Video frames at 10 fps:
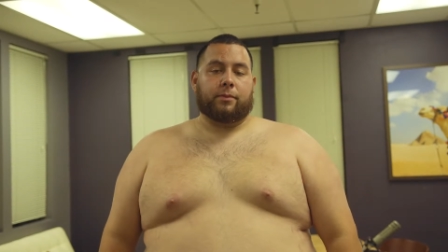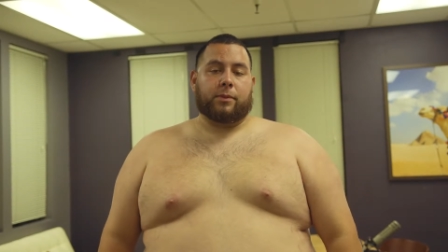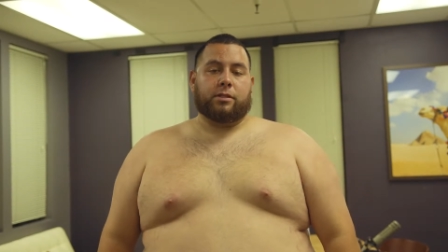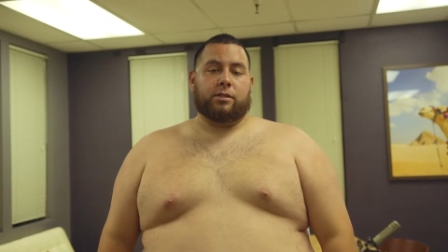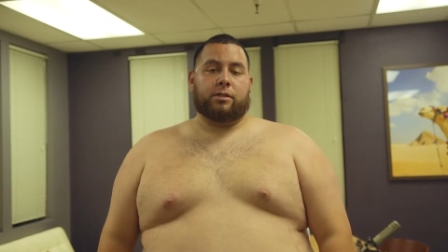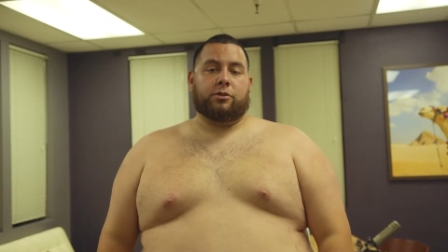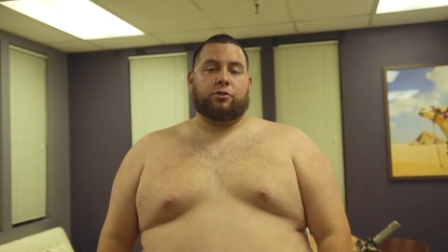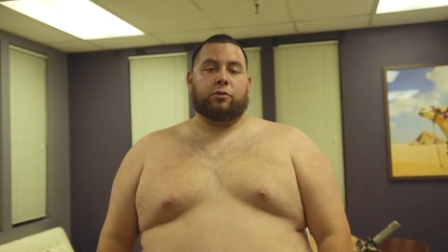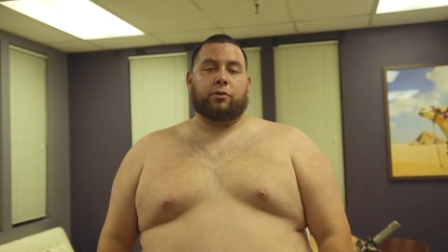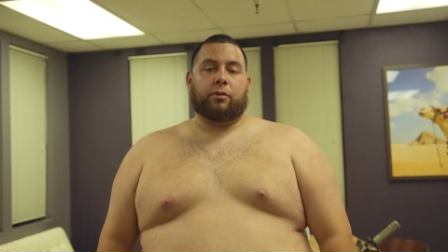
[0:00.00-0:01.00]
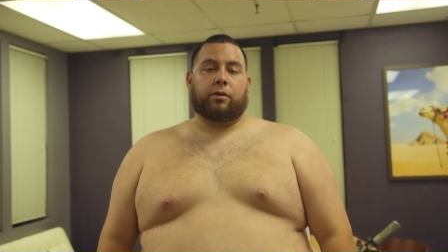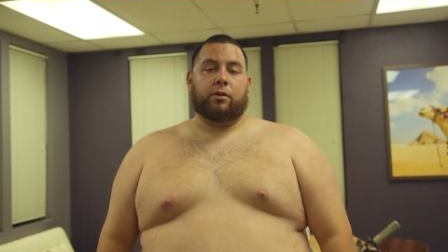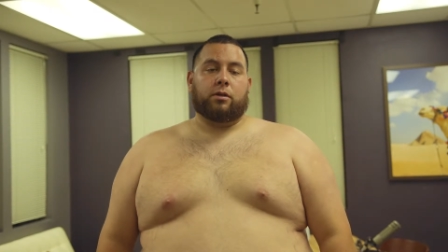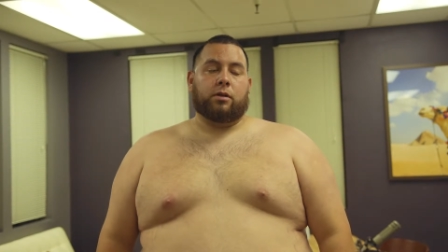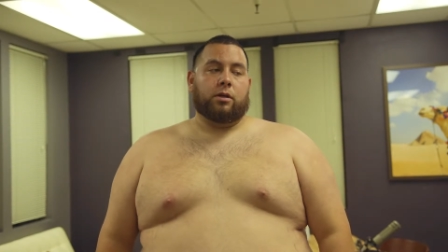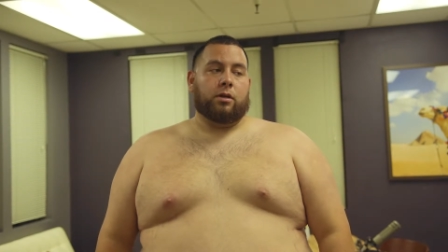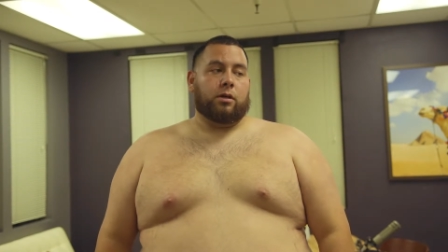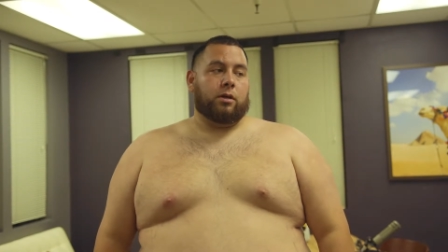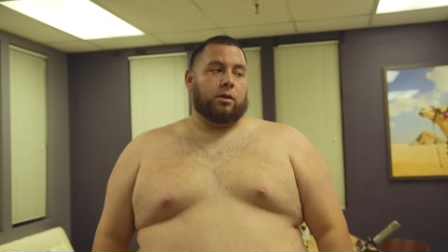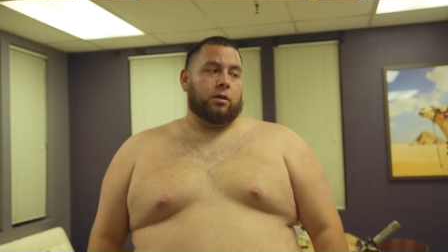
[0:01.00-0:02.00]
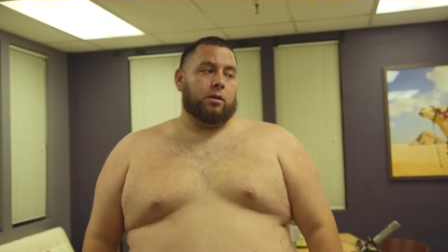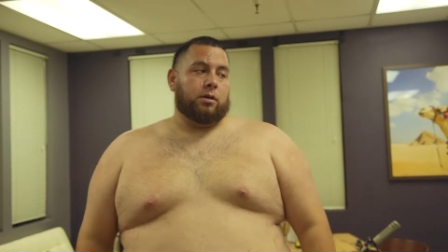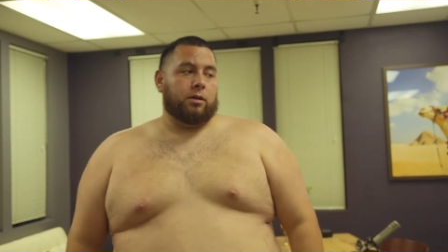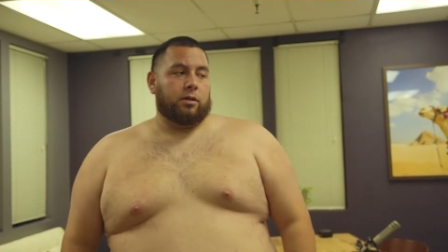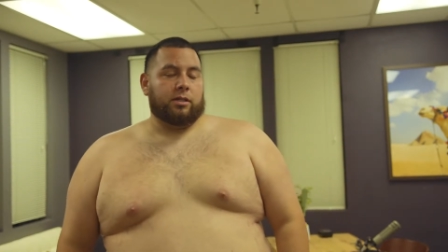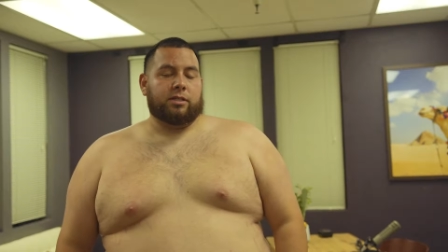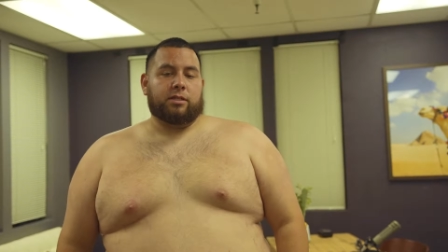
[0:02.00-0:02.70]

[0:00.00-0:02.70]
This is the truth. And this